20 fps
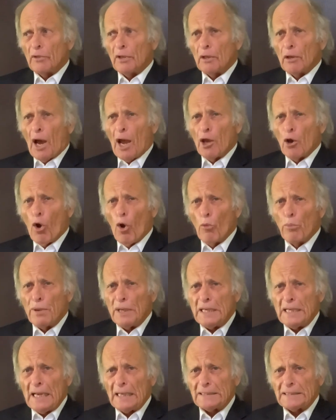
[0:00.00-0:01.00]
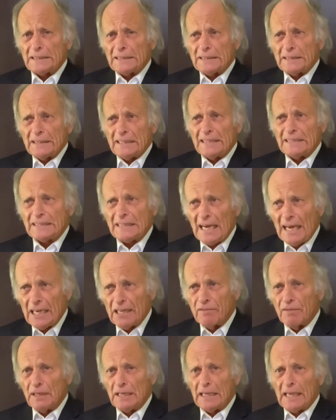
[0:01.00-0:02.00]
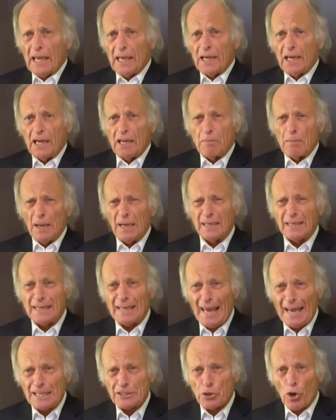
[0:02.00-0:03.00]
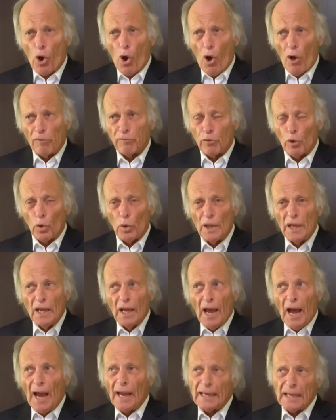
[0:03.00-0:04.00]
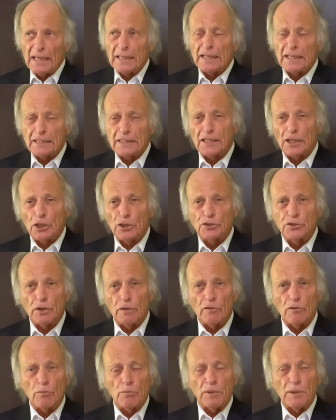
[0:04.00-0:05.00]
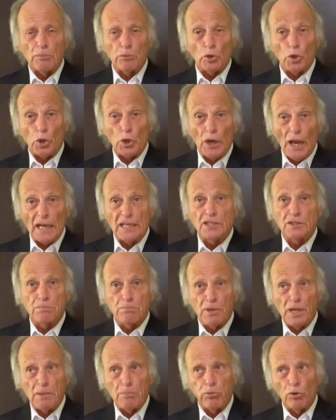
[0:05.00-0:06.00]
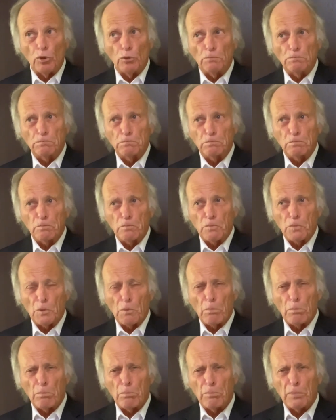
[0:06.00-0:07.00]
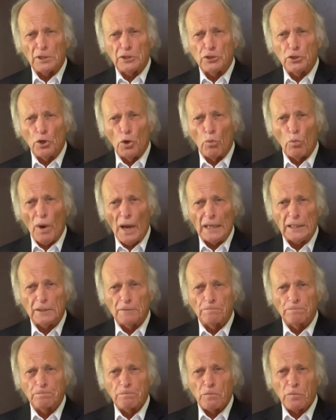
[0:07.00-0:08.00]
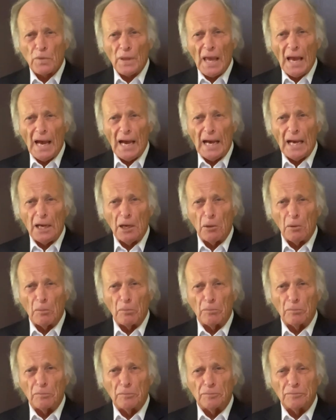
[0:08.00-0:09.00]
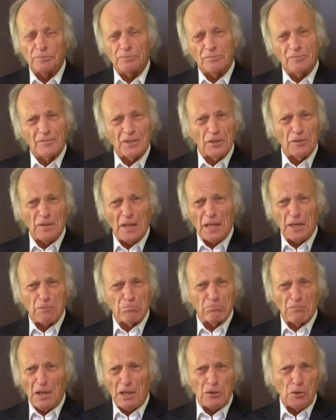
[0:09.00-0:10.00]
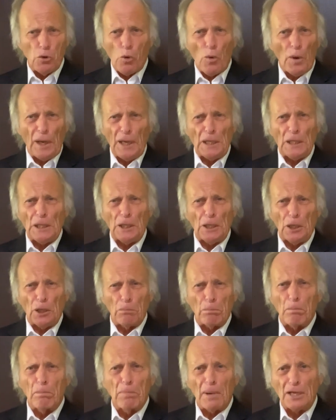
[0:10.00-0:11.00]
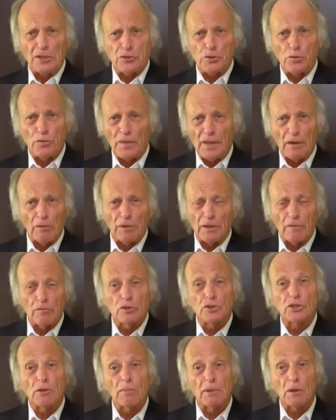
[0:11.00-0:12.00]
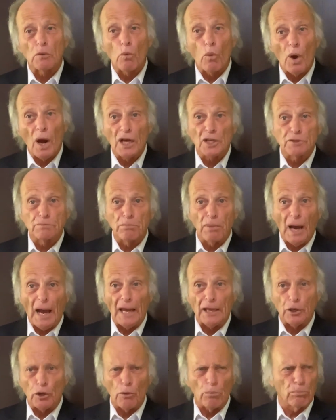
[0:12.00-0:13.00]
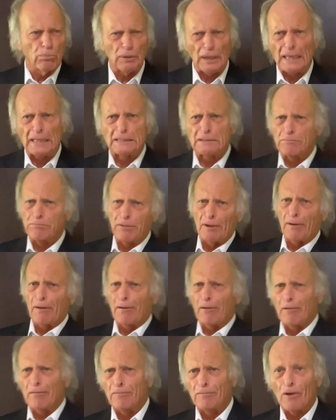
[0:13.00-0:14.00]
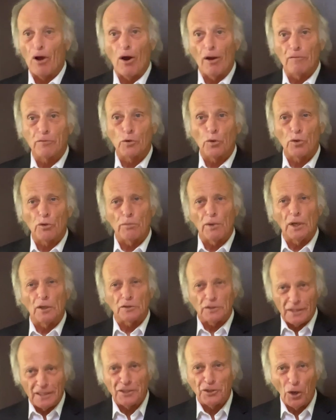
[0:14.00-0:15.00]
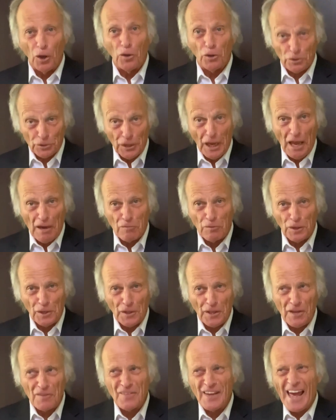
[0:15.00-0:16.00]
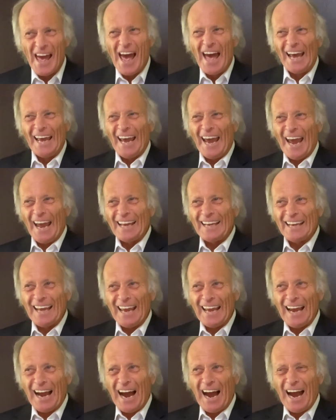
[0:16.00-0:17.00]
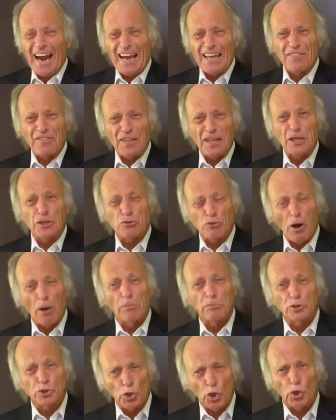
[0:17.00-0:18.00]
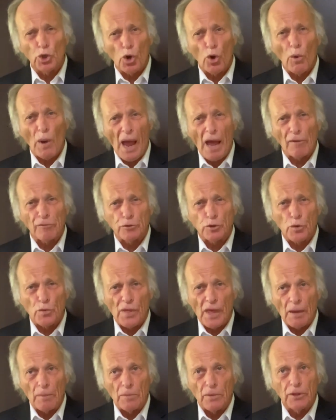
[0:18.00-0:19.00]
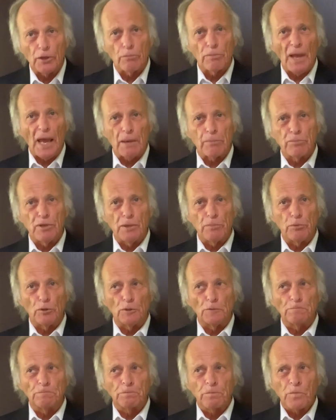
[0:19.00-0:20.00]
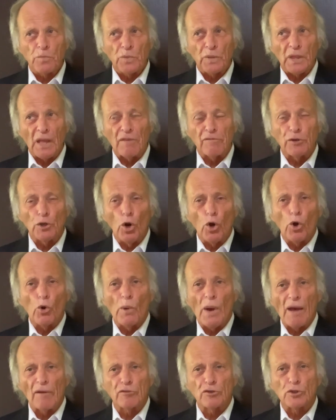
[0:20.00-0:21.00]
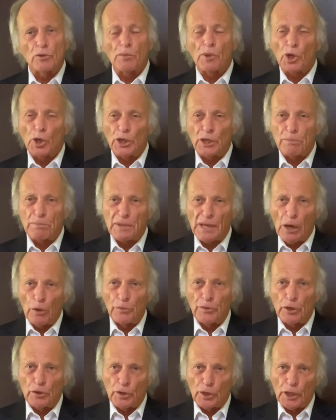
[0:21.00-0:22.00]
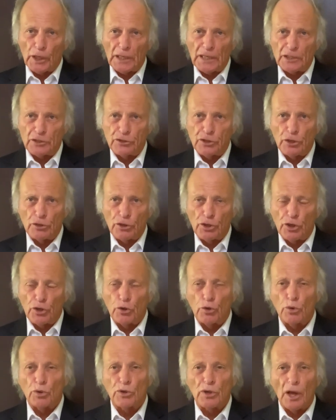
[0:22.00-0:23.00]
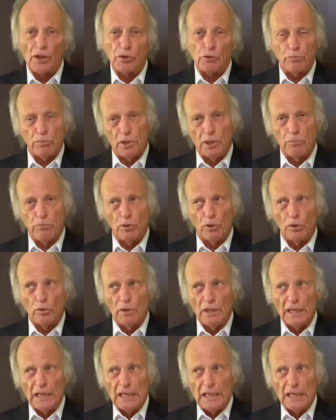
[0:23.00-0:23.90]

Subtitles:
I hope he doesn't. He's kind of indicated he might, and that's awful. I get it. The conservative people are nice people. But you know what? Here's an annoying little buzzer there. Whenever somebody walks by your place, off go the bells. Y'all, do you have one of them? I think Trump should go after them. They're bad people. If you don't go after them, they're going to be out there. They're going to continue to do it to other people.